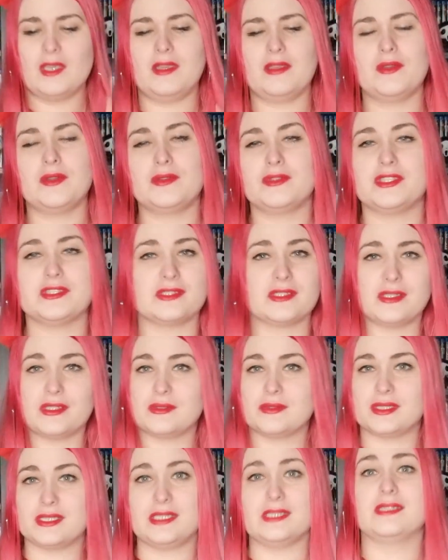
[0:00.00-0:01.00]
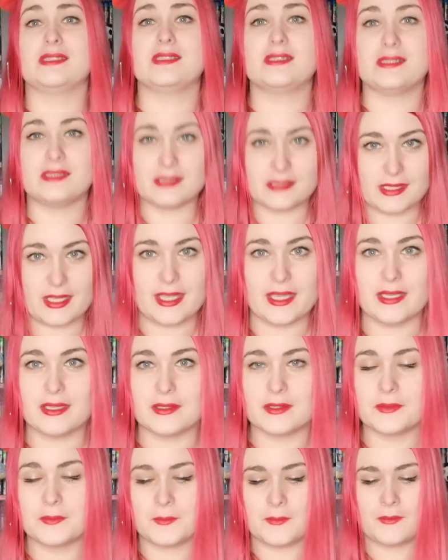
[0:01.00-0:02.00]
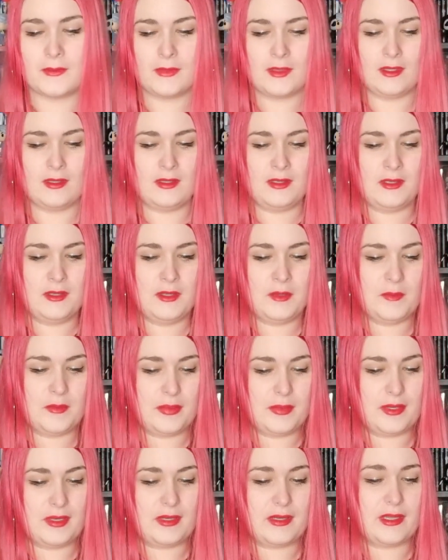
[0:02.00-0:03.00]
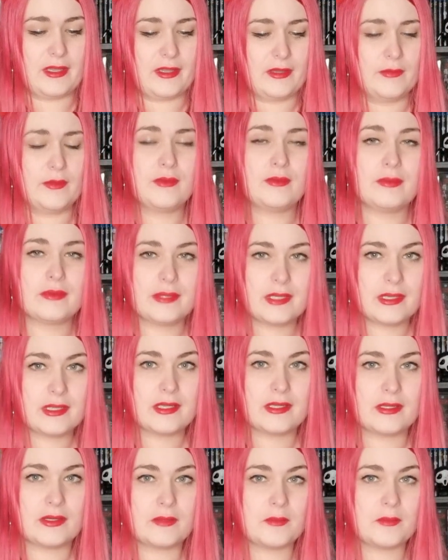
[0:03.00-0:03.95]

who just goes insane. But yeah, a really good